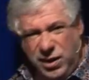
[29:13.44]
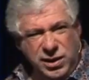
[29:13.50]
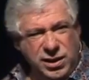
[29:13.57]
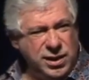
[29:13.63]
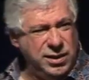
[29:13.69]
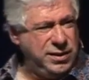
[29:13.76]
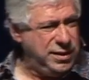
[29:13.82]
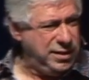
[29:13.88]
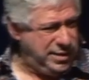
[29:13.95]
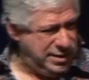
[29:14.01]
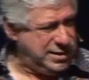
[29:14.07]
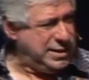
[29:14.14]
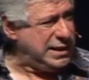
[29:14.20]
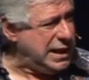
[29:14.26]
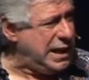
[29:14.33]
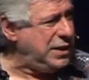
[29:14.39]
you got this is
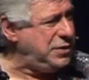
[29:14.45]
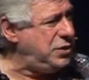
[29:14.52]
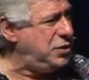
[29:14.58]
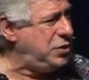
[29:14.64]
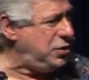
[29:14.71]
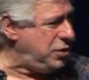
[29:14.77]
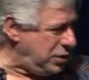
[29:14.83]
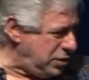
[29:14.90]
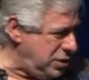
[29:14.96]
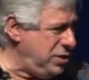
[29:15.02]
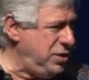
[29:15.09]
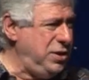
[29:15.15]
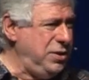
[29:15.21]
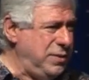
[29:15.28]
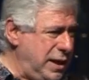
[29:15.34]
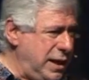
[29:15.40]
the largest church and
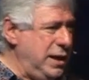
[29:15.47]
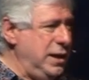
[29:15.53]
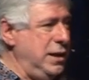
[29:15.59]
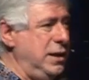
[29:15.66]
you are...